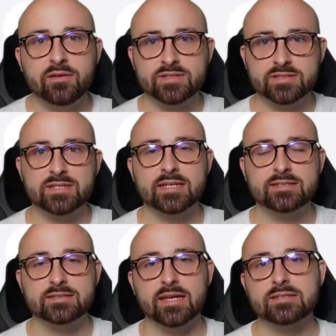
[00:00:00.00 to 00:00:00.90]
for
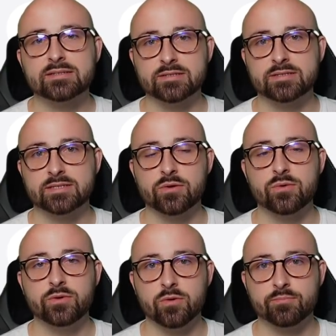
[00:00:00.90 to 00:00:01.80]
statistics to
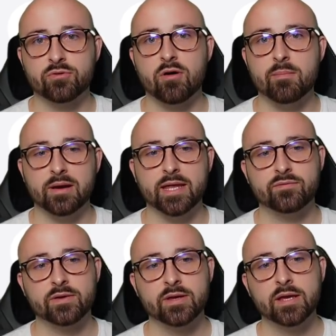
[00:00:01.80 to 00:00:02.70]
suit your prior belief.